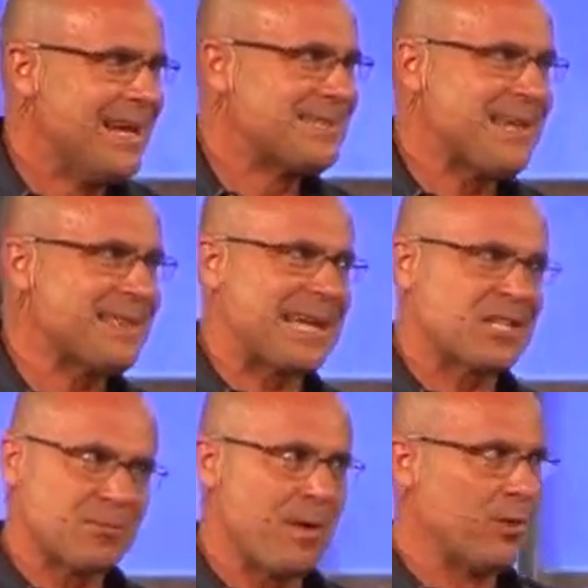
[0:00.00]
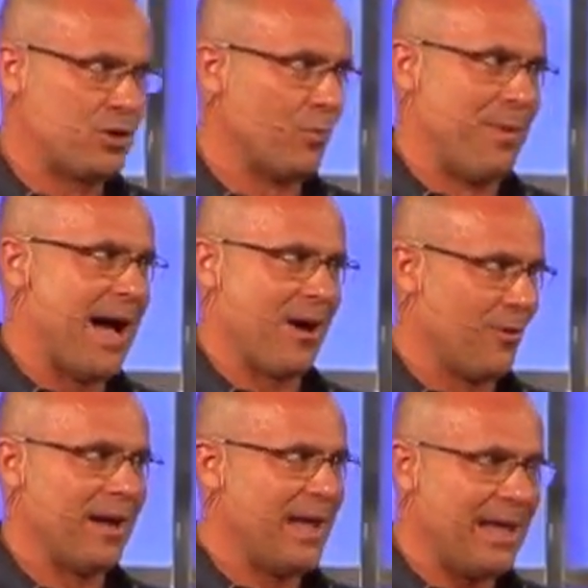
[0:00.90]
it's not that spiritual
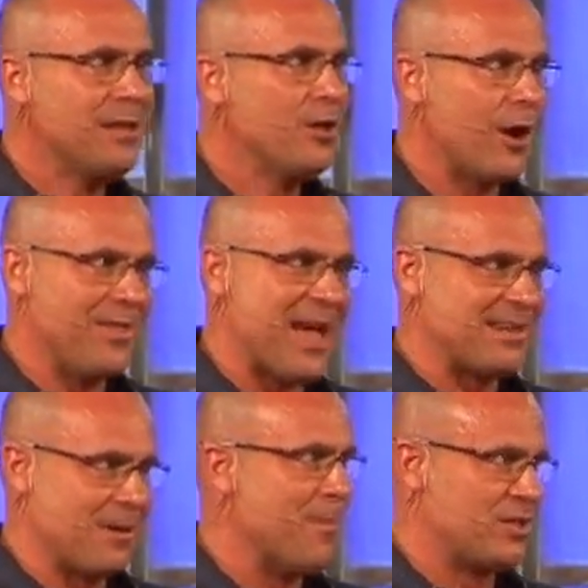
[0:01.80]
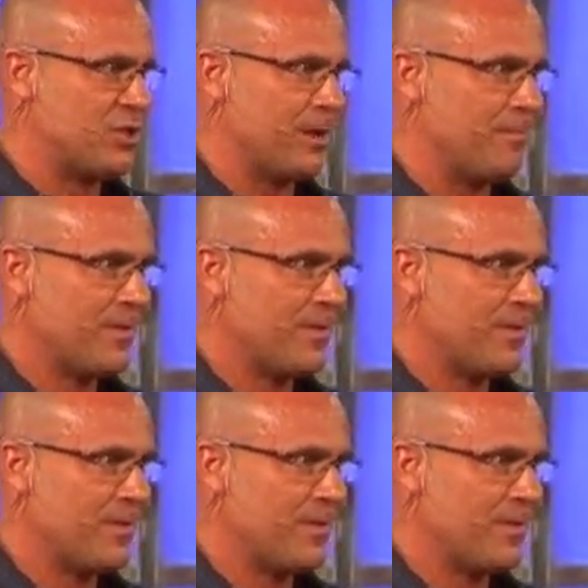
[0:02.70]
battle, you know, in that dimension.